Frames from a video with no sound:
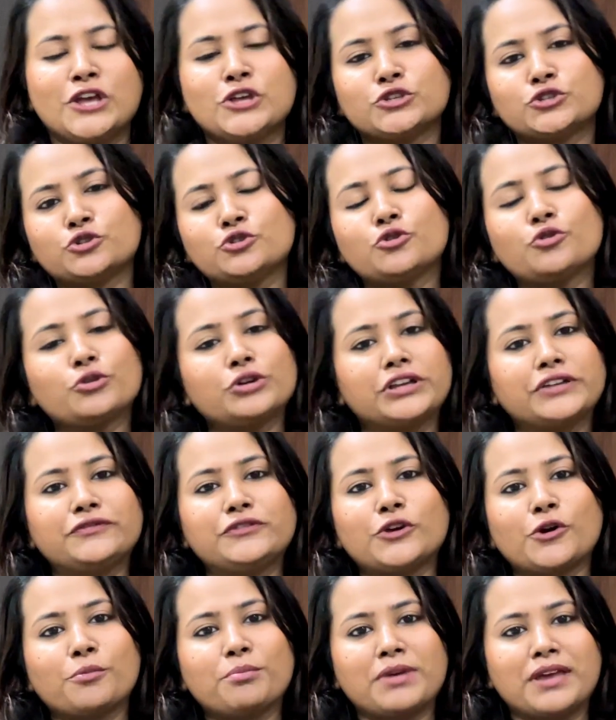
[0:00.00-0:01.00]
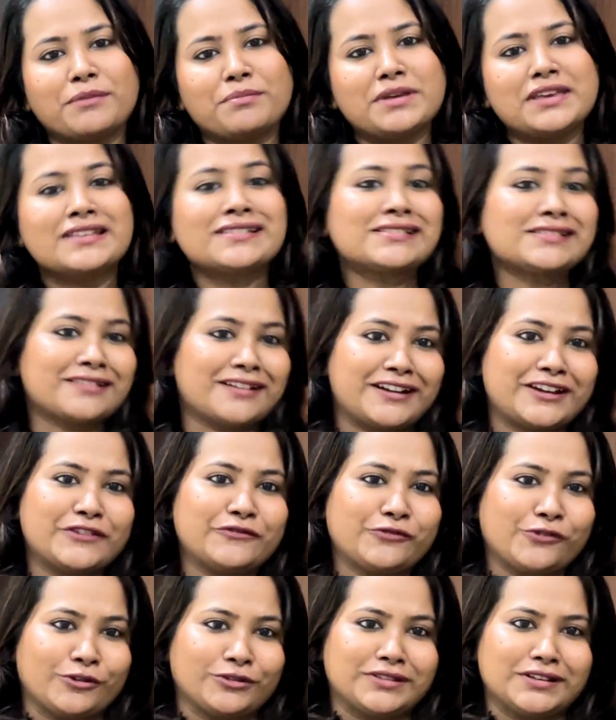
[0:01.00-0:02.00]
To know if your baby is ready
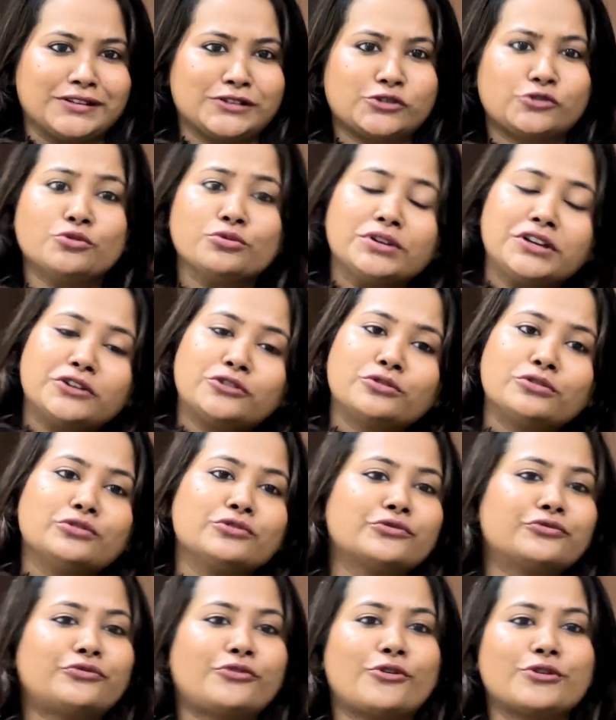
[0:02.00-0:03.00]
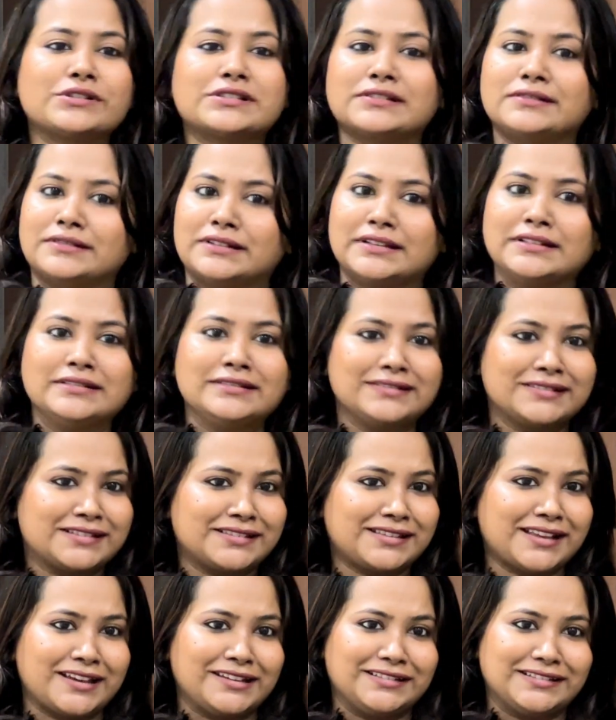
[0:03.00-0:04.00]
for this, you need to look for certain
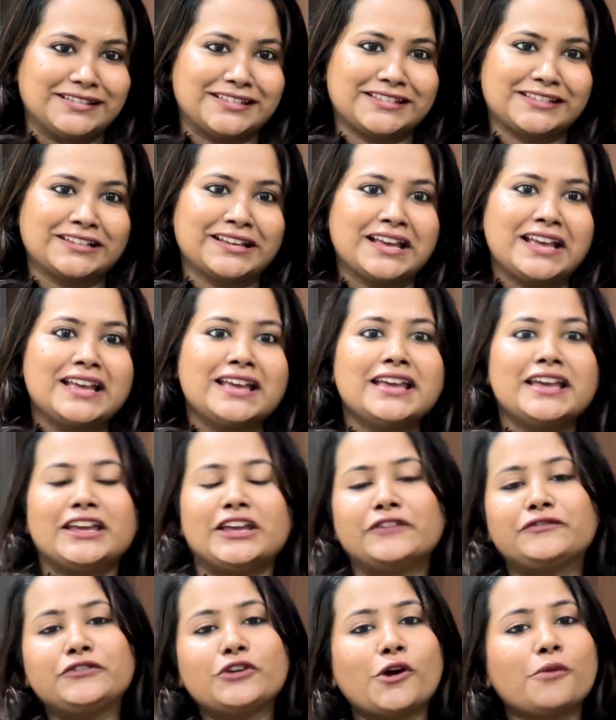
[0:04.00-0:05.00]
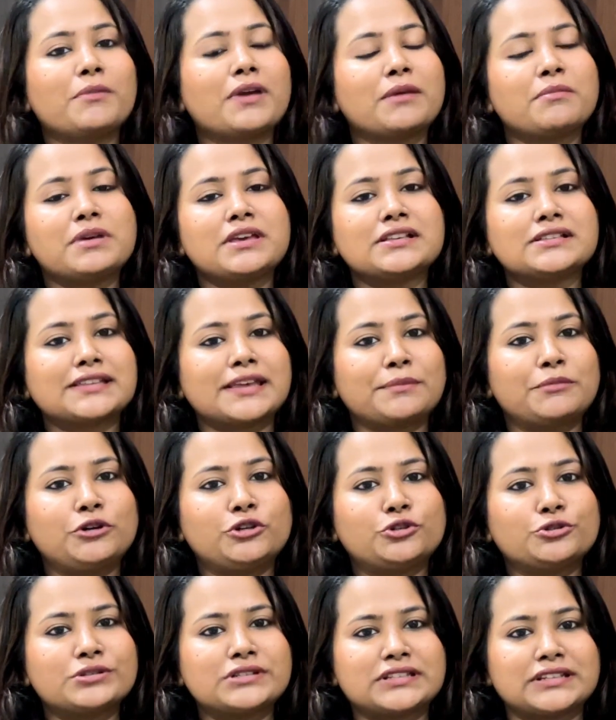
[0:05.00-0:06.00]
signs. If your baby is able
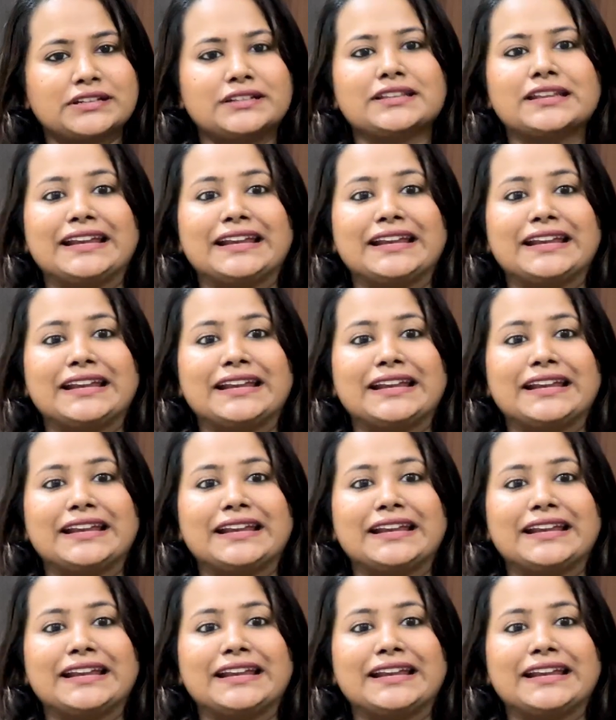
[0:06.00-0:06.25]
to sit